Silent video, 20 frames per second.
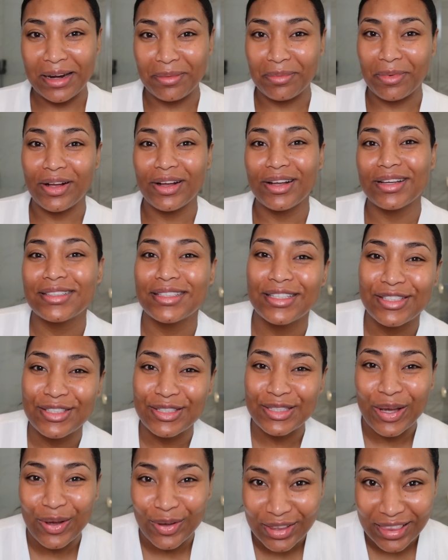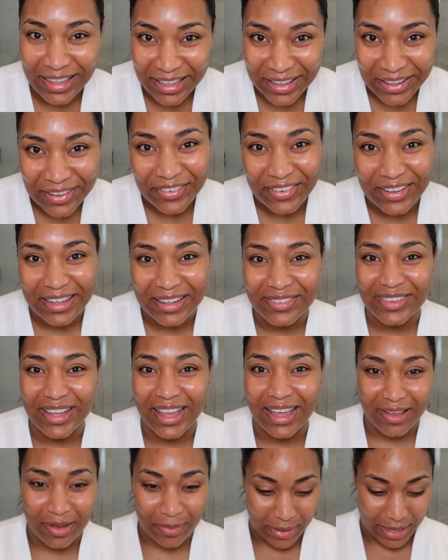about because it's so little, and I'm
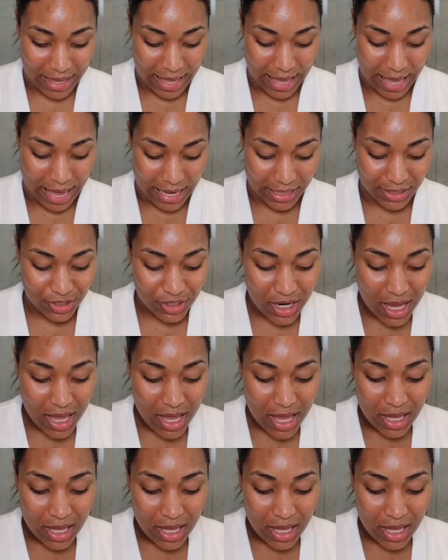like, oh my gosh.